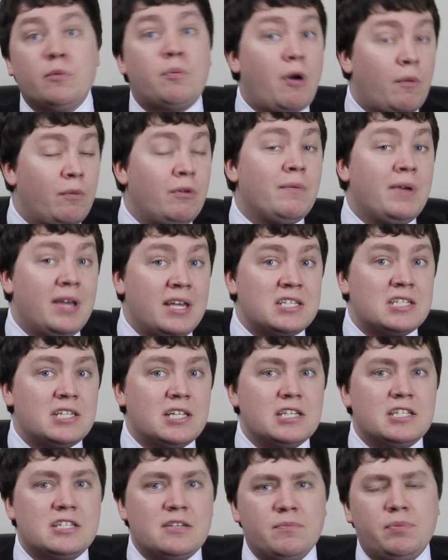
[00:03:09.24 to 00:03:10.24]
The problem is
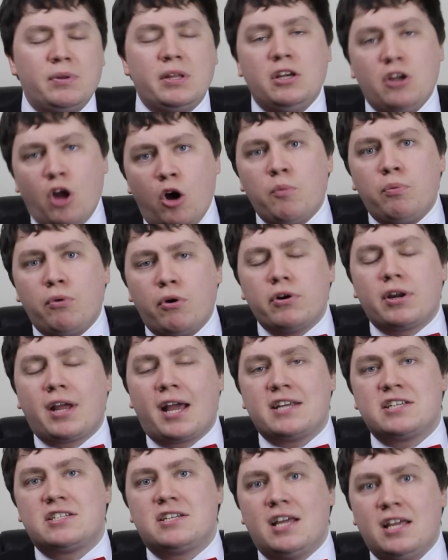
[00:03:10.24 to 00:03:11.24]
that simply no
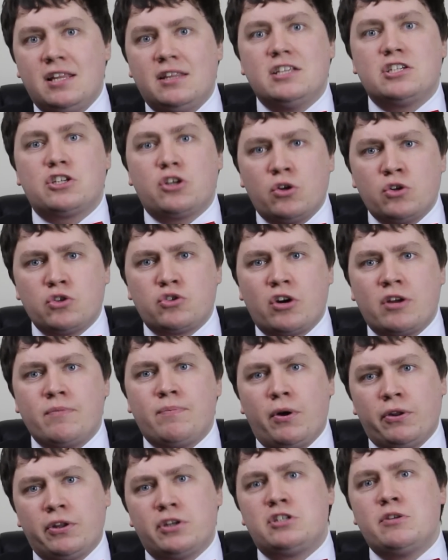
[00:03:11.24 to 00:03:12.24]
broadcaster in this country
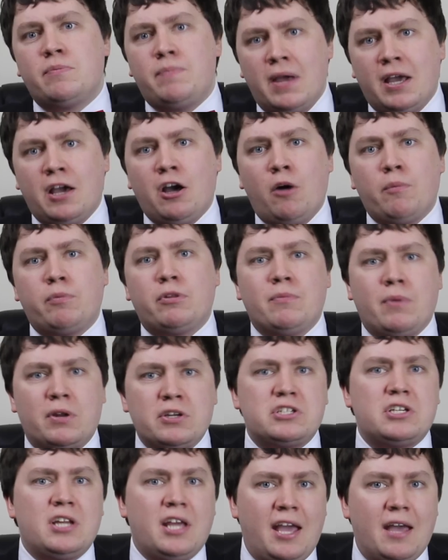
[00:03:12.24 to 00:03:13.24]
bothered to pick up the
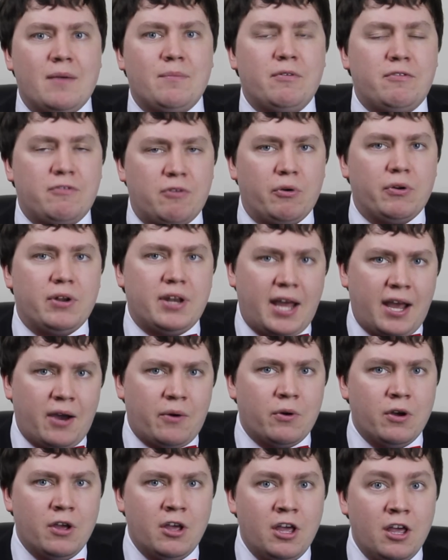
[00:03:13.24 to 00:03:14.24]
monster hit before
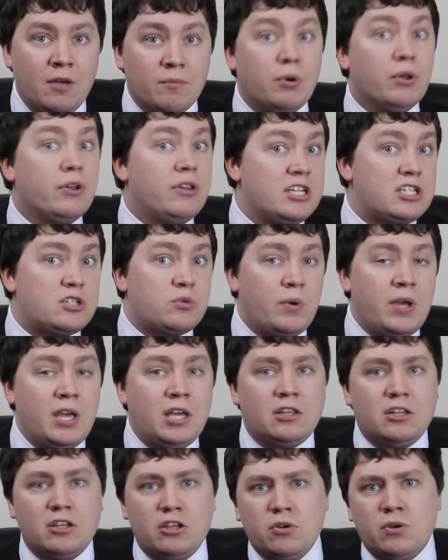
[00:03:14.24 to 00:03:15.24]
now. But this
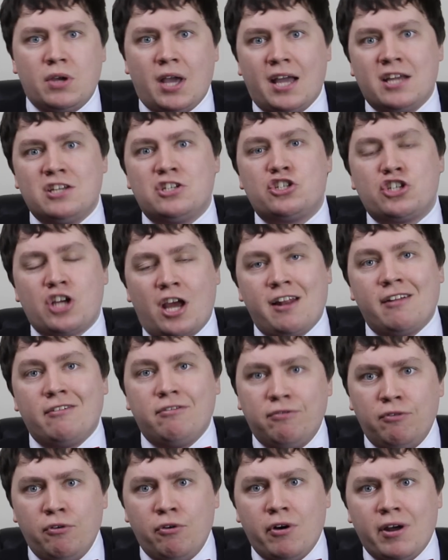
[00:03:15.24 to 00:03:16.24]
week, the UK's Channel
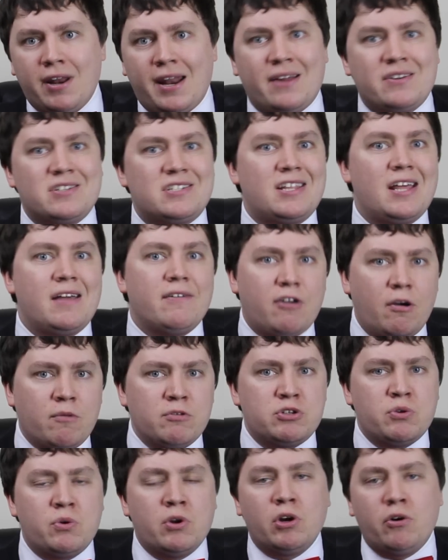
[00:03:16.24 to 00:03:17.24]
4 announced they have come
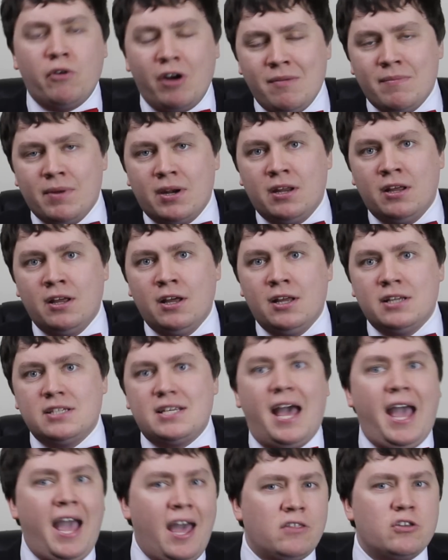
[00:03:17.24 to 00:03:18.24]
to an agreement
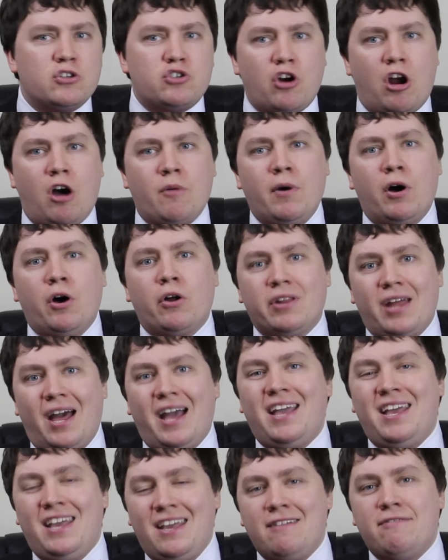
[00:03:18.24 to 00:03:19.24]
to air the drama on
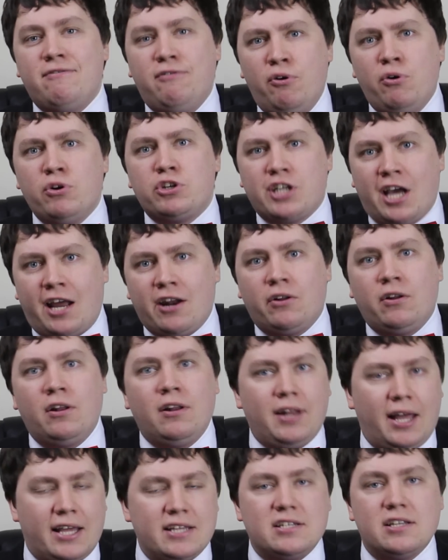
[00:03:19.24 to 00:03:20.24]
their E4 channel
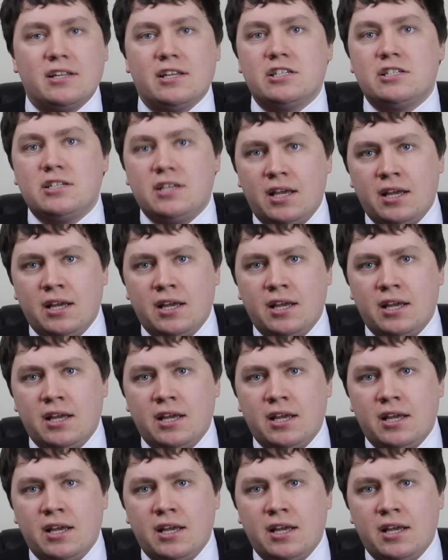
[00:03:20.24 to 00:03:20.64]
later this